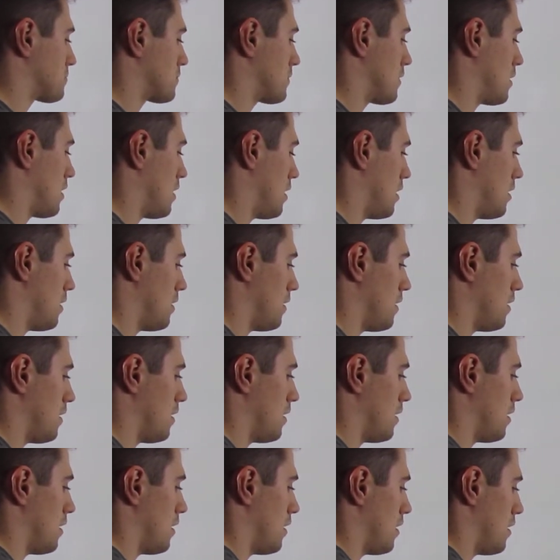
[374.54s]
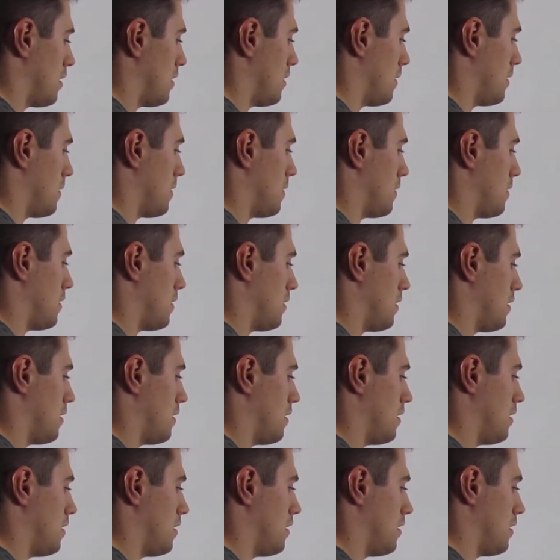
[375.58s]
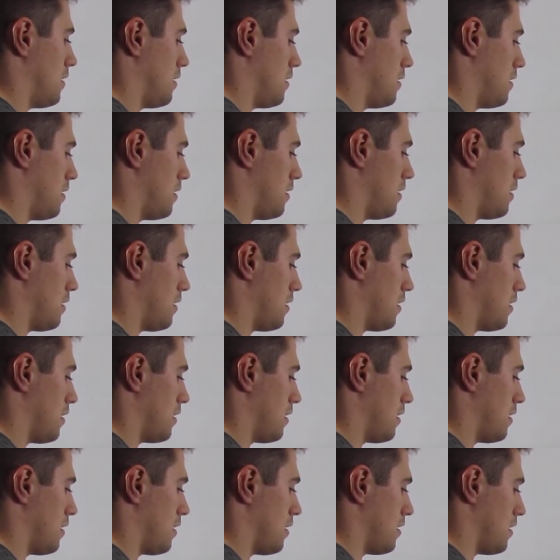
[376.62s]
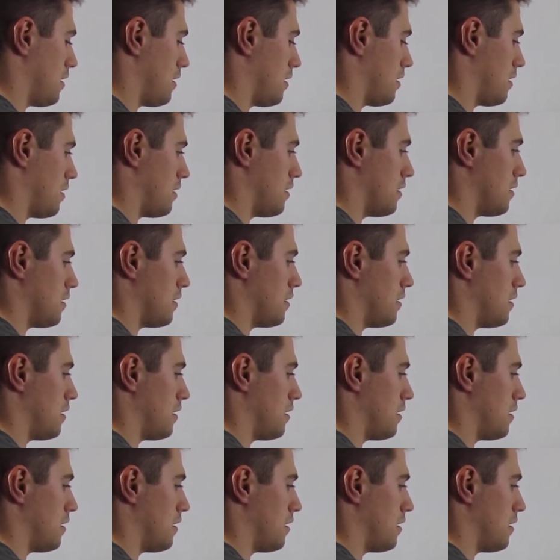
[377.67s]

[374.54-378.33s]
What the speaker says: [no speech]